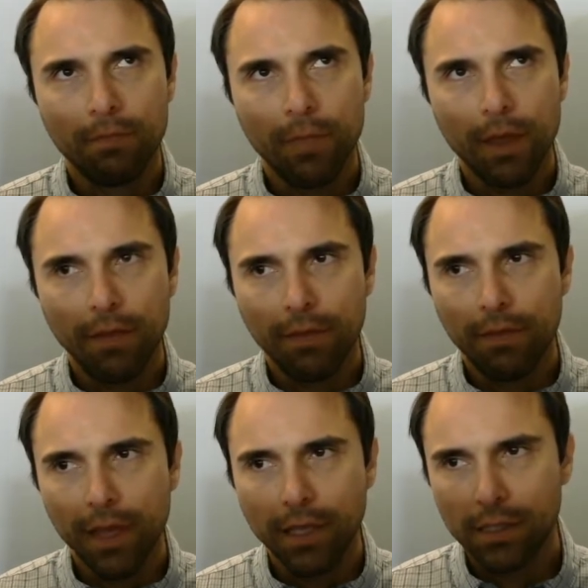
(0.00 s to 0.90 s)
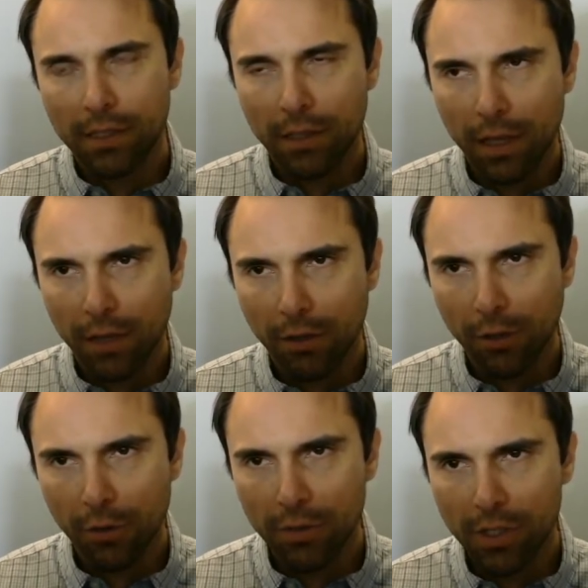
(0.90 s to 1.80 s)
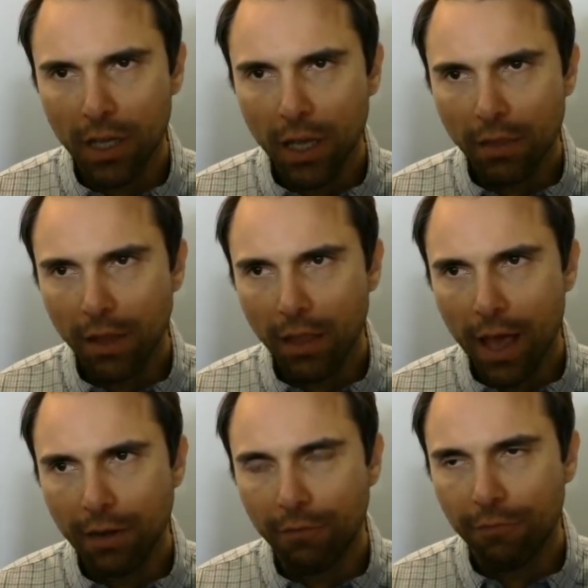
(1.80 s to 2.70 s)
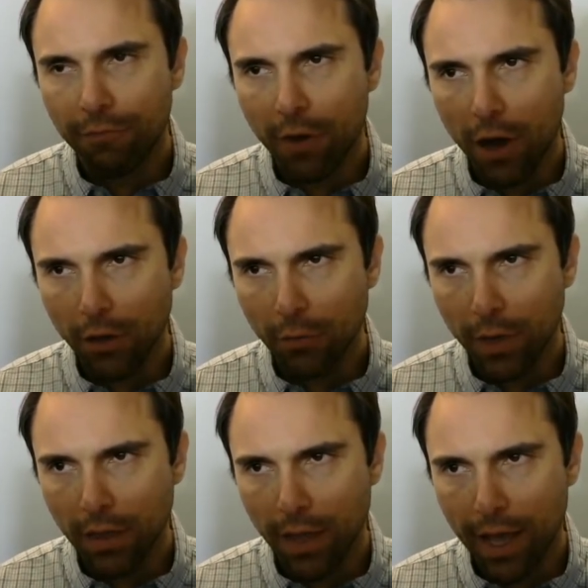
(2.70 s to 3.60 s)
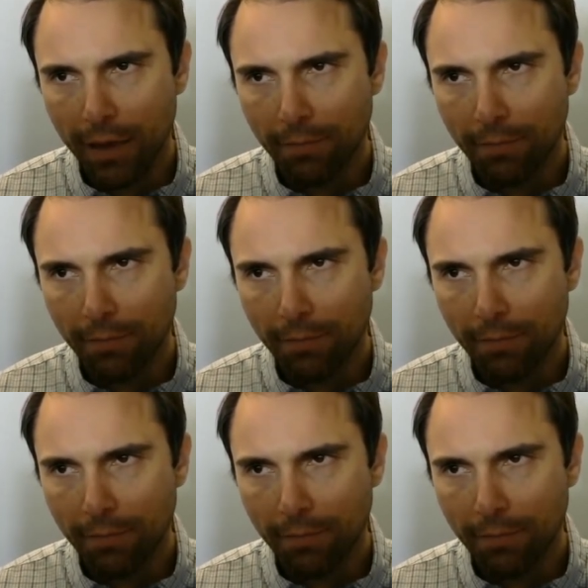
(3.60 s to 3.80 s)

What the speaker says: this includes the line following that,